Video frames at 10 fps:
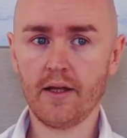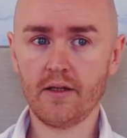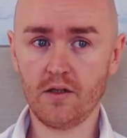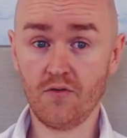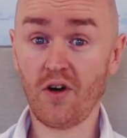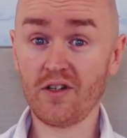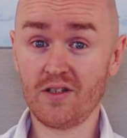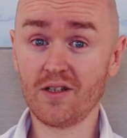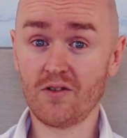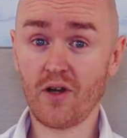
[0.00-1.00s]
the
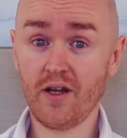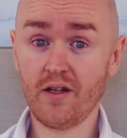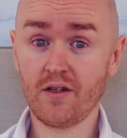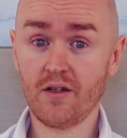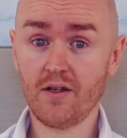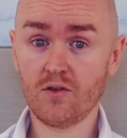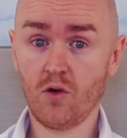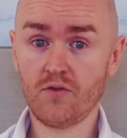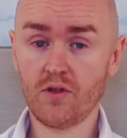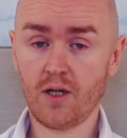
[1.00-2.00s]
advice that they're getting is
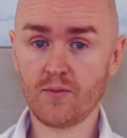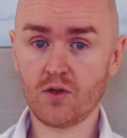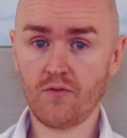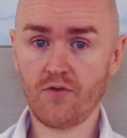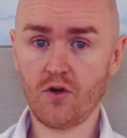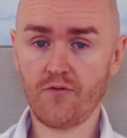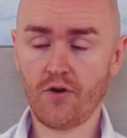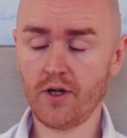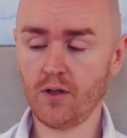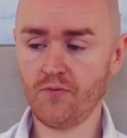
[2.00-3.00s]
oftentimes not very,
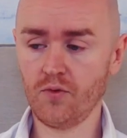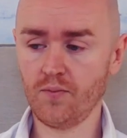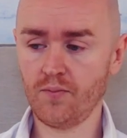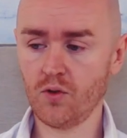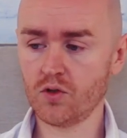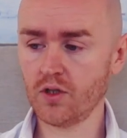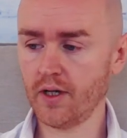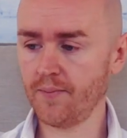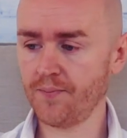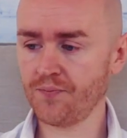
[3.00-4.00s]
very helpful. But
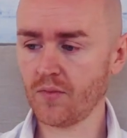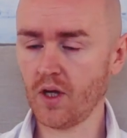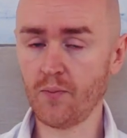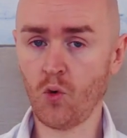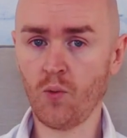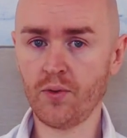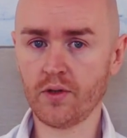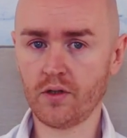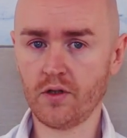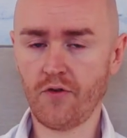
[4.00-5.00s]
um, I'm hoping
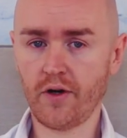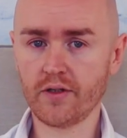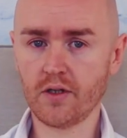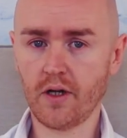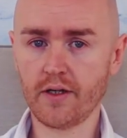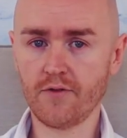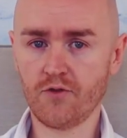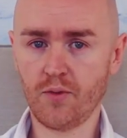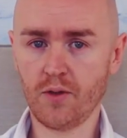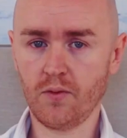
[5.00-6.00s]
that the advice that I give
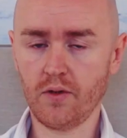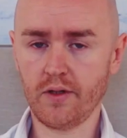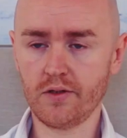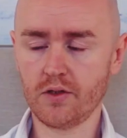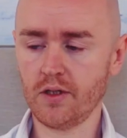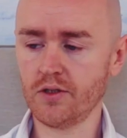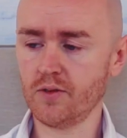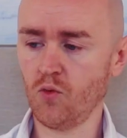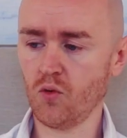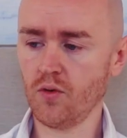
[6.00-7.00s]
to people is
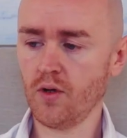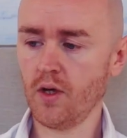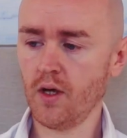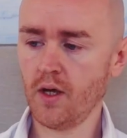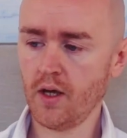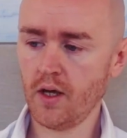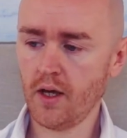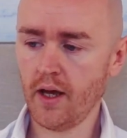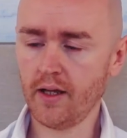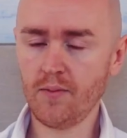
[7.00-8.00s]
is more,
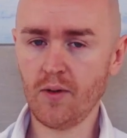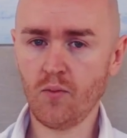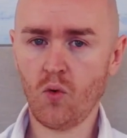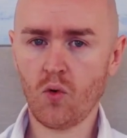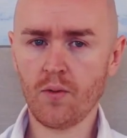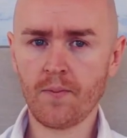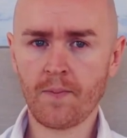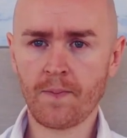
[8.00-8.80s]
a little bit more